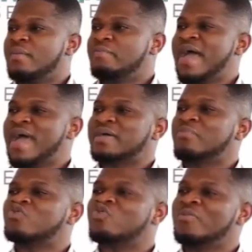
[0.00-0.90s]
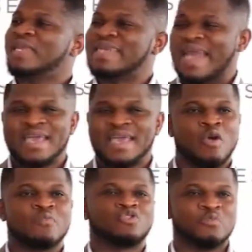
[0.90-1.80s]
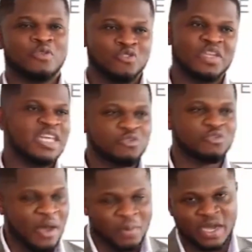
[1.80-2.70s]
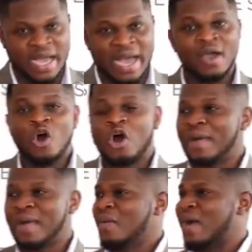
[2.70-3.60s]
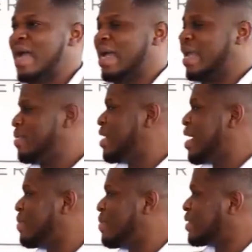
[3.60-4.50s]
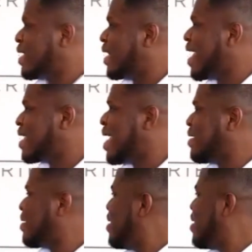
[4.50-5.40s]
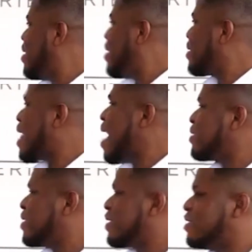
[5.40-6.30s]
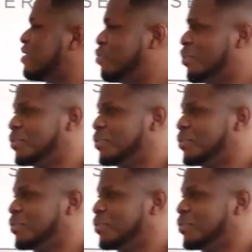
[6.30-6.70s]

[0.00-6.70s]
Best about so many nine cobbles, so many in Tia Moka or Malawaka Crabina, less than 1,000 citizens.